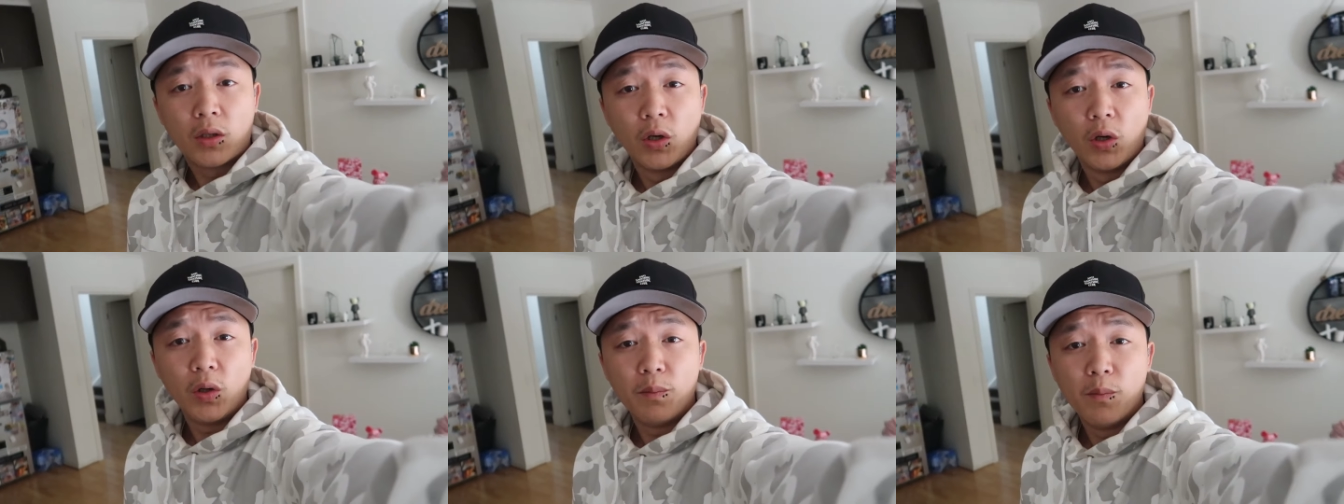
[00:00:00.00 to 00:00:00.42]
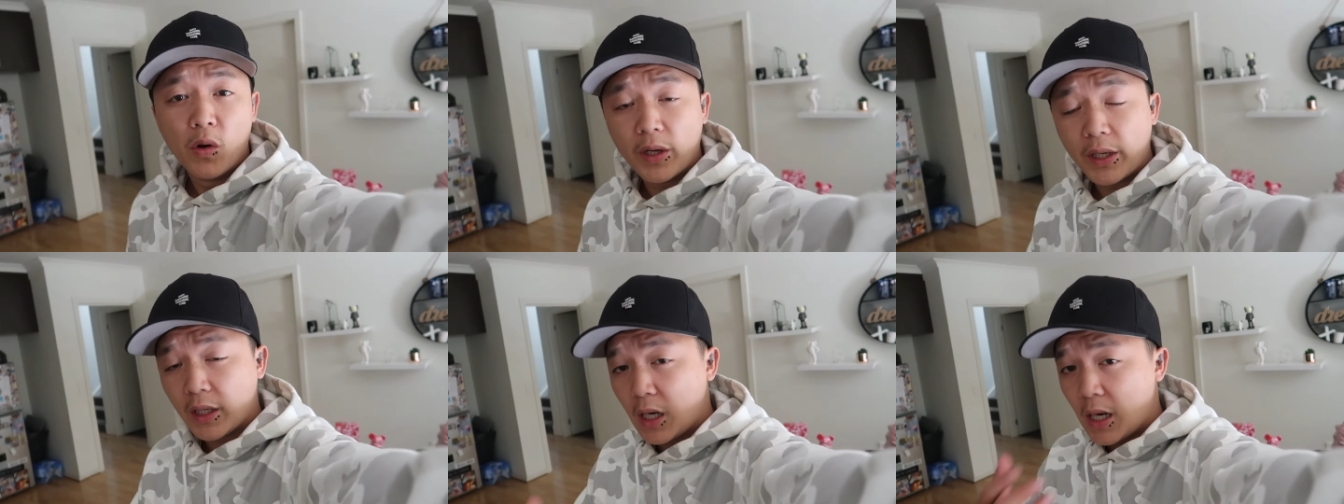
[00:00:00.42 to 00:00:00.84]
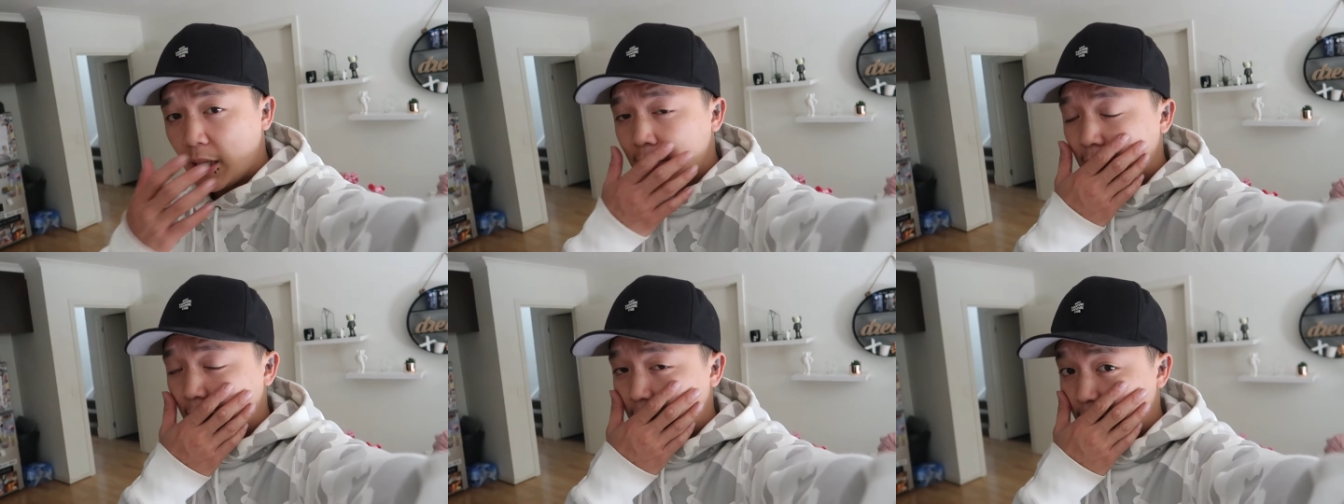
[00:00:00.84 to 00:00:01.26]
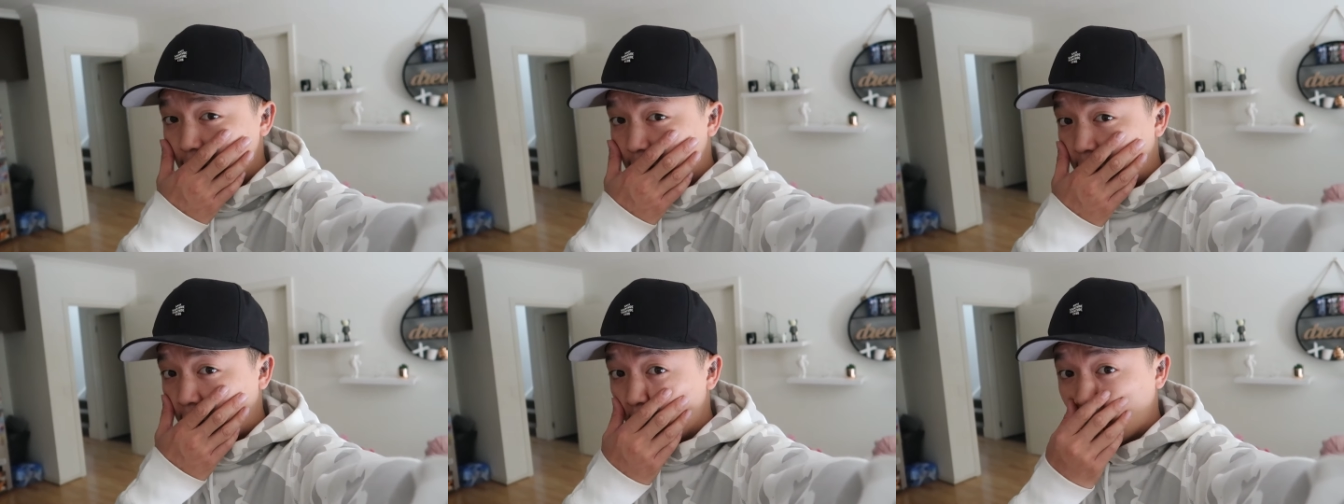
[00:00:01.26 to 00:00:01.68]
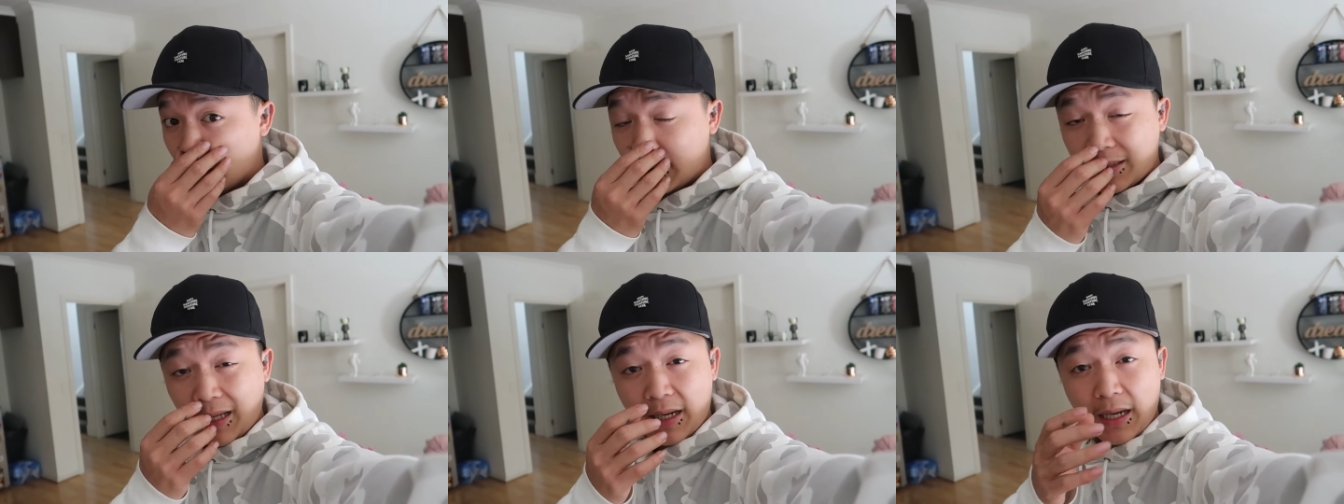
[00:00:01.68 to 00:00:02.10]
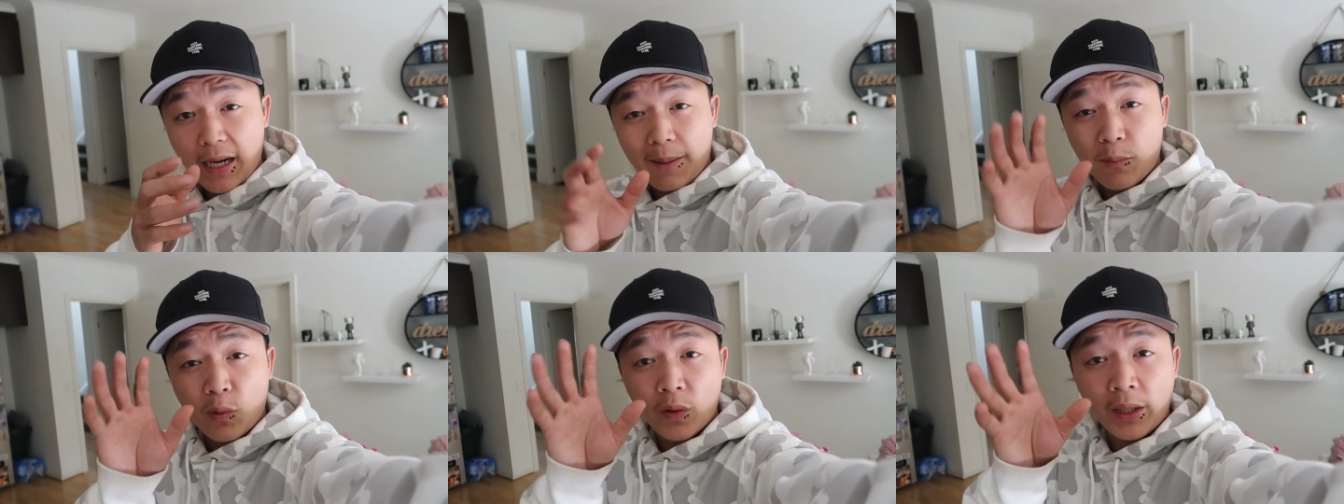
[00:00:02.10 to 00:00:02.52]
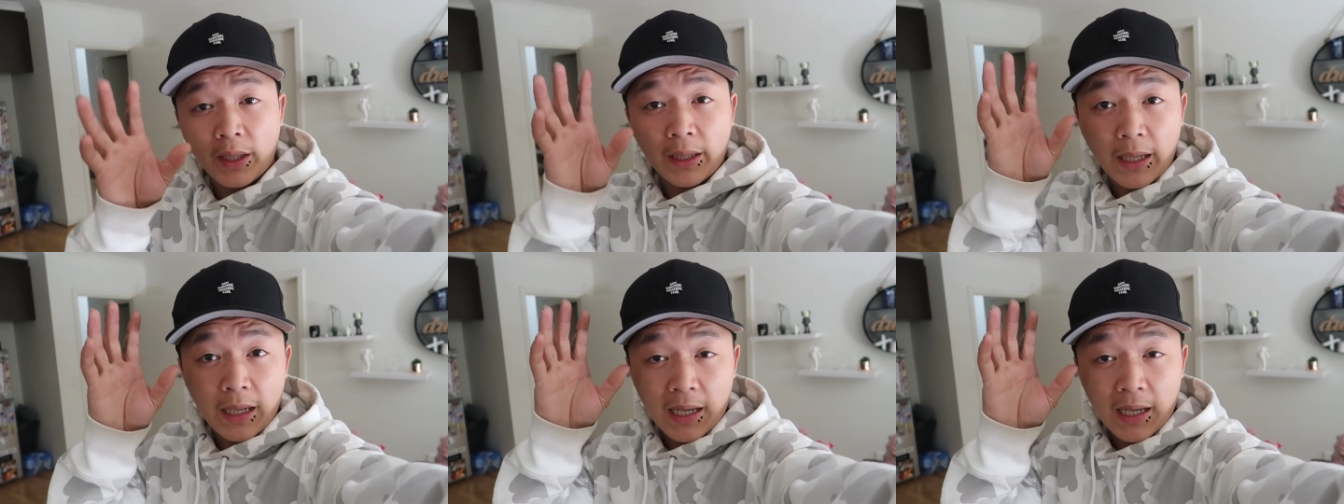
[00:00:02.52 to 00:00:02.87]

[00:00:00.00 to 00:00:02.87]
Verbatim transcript: Good morning guys, it is currently Saturday morning.